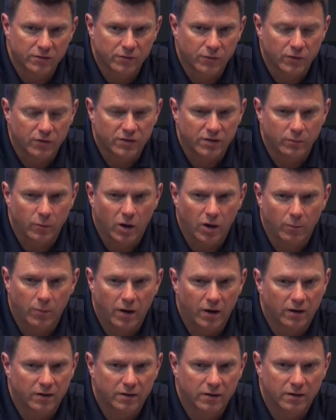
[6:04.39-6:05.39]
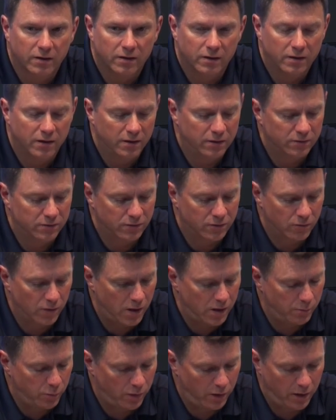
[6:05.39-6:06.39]
He's a first-team All-American, and he's a
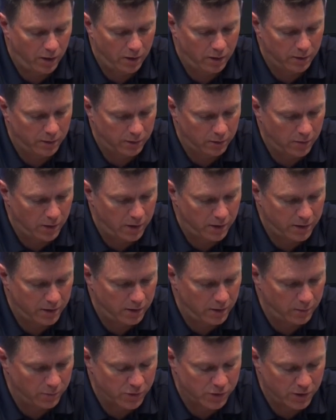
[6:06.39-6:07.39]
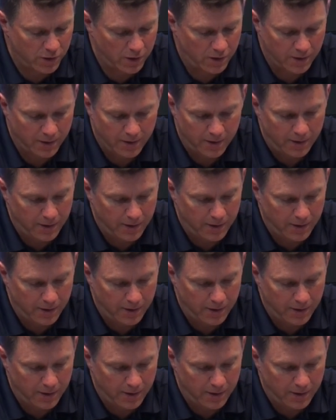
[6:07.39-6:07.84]
great player and a great kid, I'm sure.